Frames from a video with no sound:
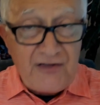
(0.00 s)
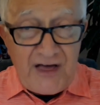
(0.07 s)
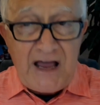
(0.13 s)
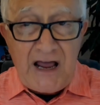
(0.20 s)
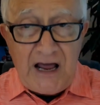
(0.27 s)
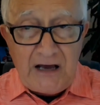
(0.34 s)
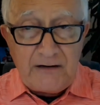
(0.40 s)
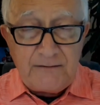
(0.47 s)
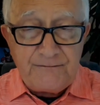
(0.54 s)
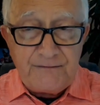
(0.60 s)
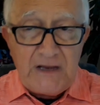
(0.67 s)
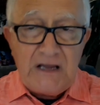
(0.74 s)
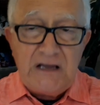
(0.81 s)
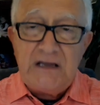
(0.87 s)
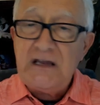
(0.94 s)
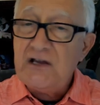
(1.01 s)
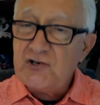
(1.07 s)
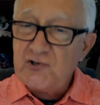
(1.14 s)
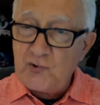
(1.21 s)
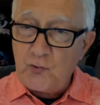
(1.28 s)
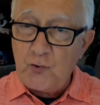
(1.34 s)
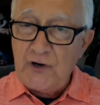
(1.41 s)
That
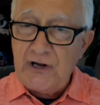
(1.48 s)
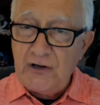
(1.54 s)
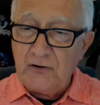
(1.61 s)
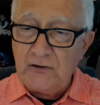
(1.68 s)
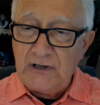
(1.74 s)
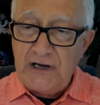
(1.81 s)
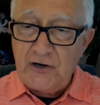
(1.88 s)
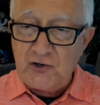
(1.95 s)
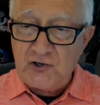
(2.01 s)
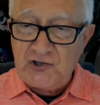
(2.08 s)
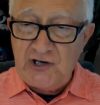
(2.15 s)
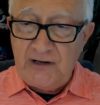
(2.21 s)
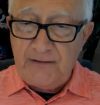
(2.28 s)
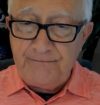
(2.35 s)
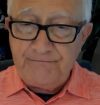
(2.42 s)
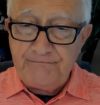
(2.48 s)
is real leadership.